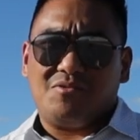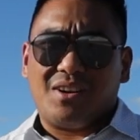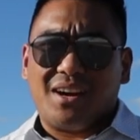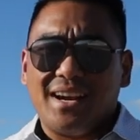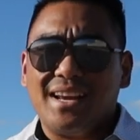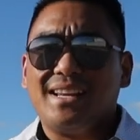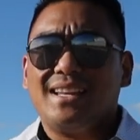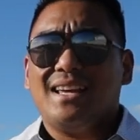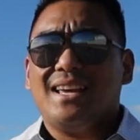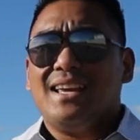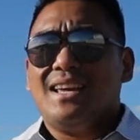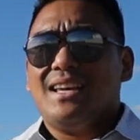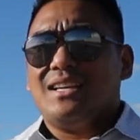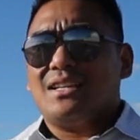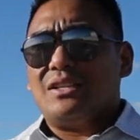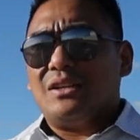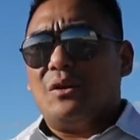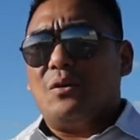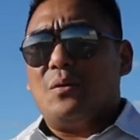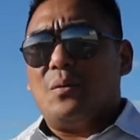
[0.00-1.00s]
right?
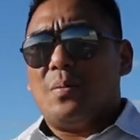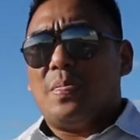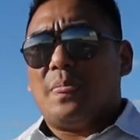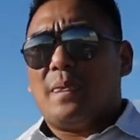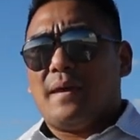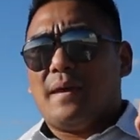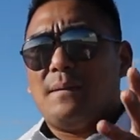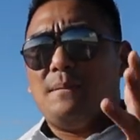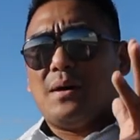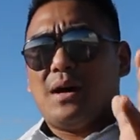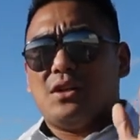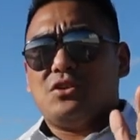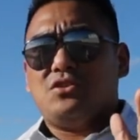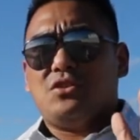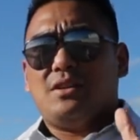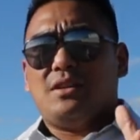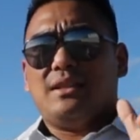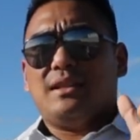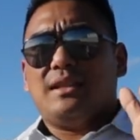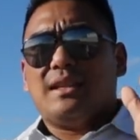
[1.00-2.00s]
So
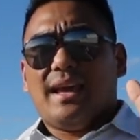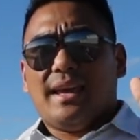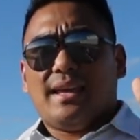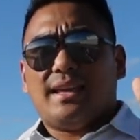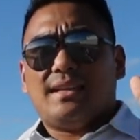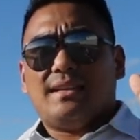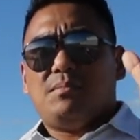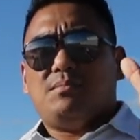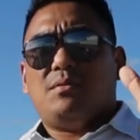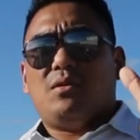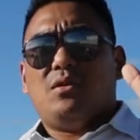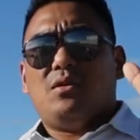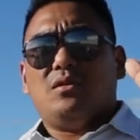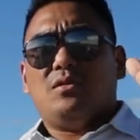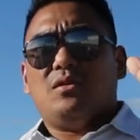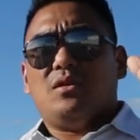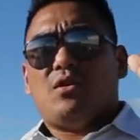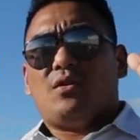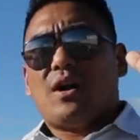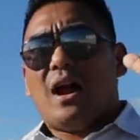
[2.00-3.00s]
imagine like
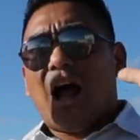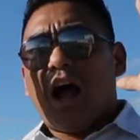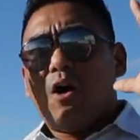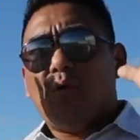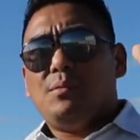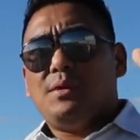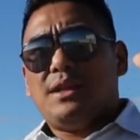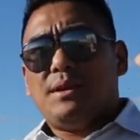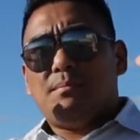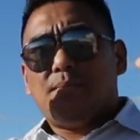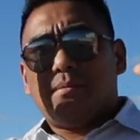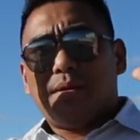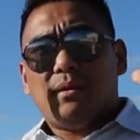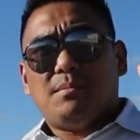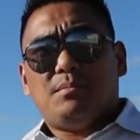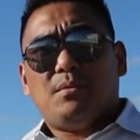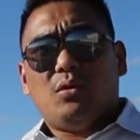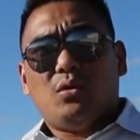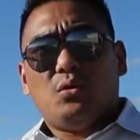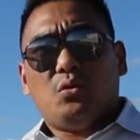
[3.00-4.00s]
people, or how many
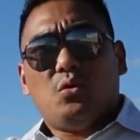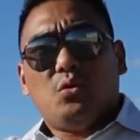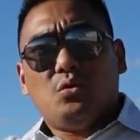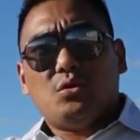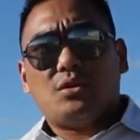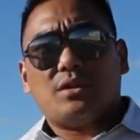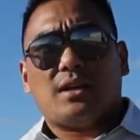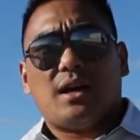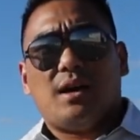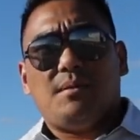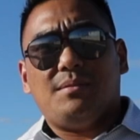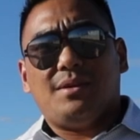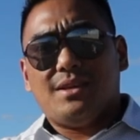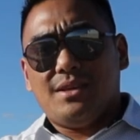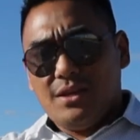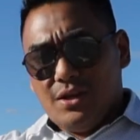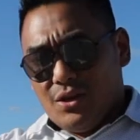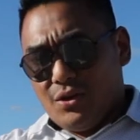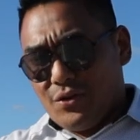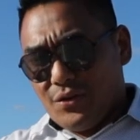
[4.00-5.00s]
people who's coming
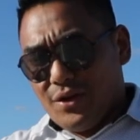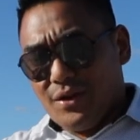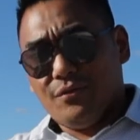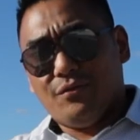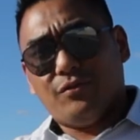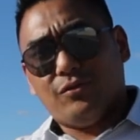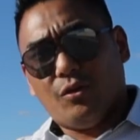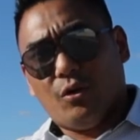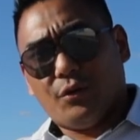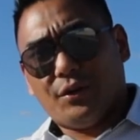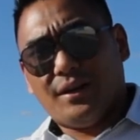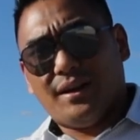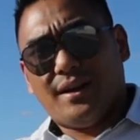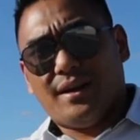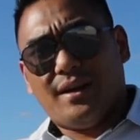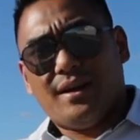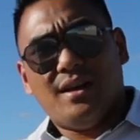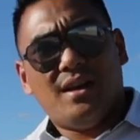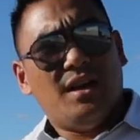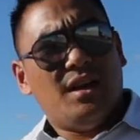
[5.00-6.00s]
here in
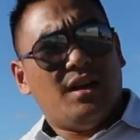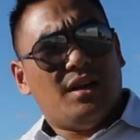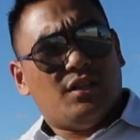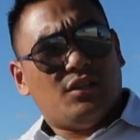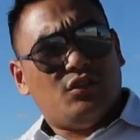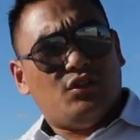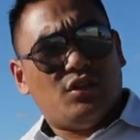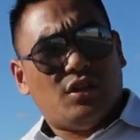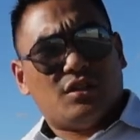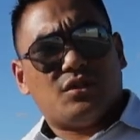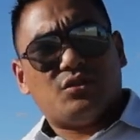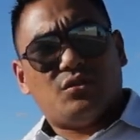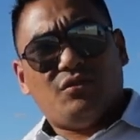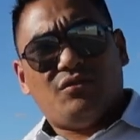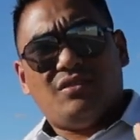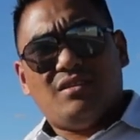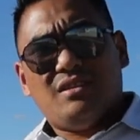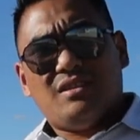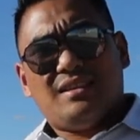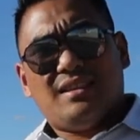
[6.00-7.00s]
Florida just to
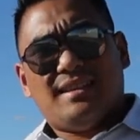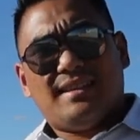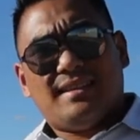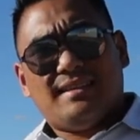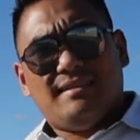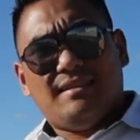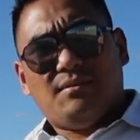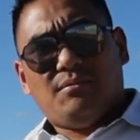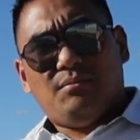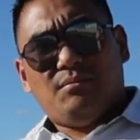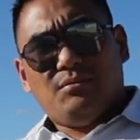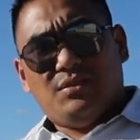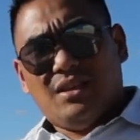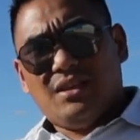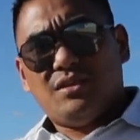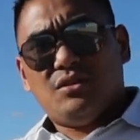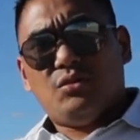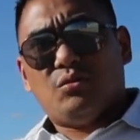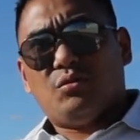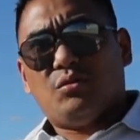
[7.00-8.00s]
visit the
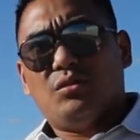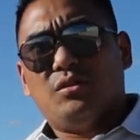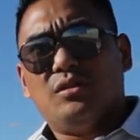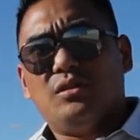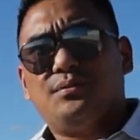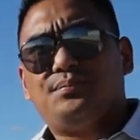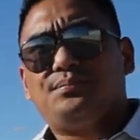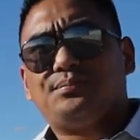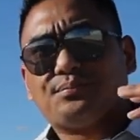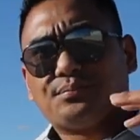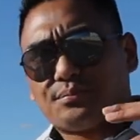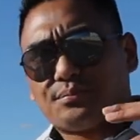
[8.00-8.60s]
Disney World